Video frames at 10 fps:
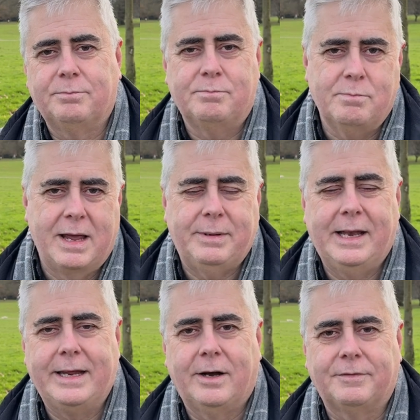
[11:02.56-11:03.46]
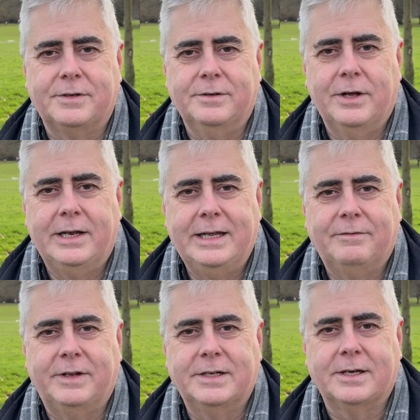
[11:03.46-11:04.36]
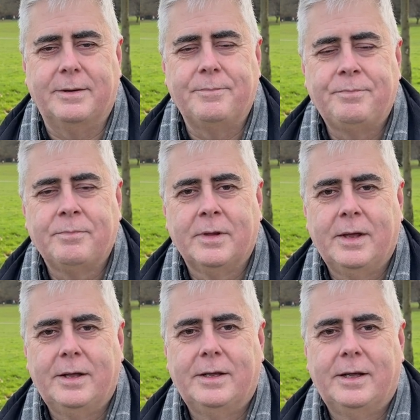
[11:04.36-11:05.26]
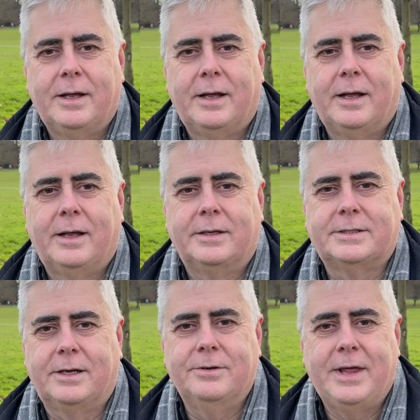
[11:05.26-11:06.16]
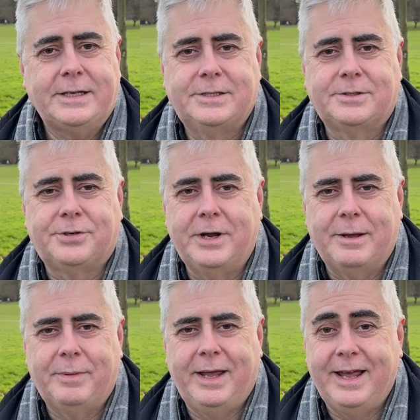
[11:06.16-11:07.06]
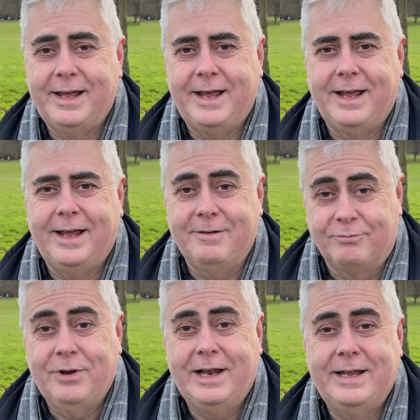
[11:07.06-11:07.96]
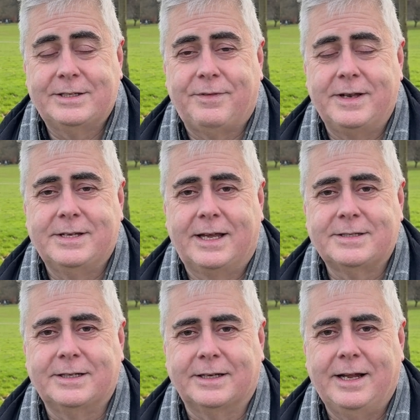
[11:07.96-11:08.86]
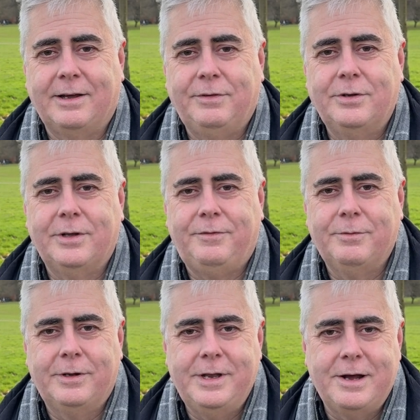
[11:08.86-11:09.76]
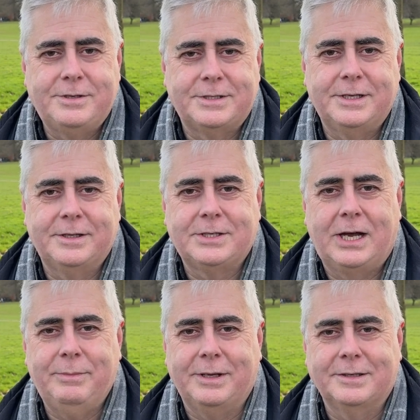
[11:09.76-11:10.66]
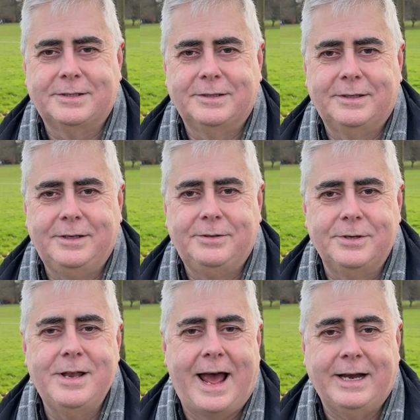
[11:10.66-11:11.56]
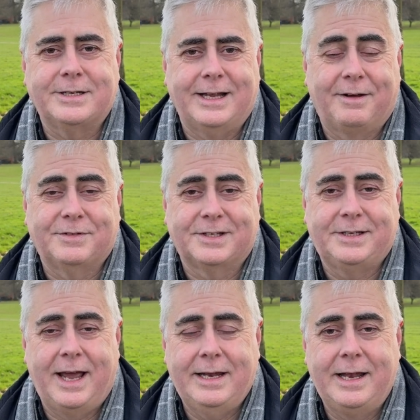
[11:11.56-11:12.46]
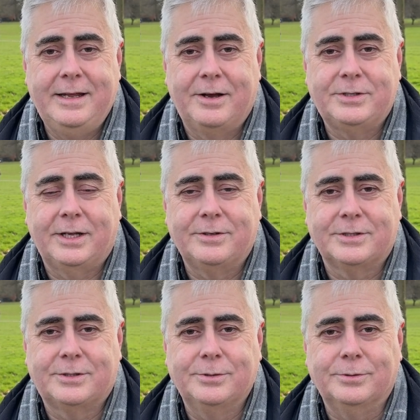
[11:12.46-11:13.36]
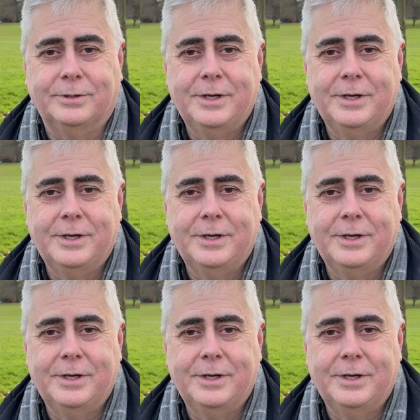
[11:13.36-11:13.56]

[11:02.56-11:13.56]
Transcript: maybe late afternoon, early evening time. So that's your trip. It really is fantastic. Now, if you were noticing the timings, you didn't actually have to stay in any hotels at all.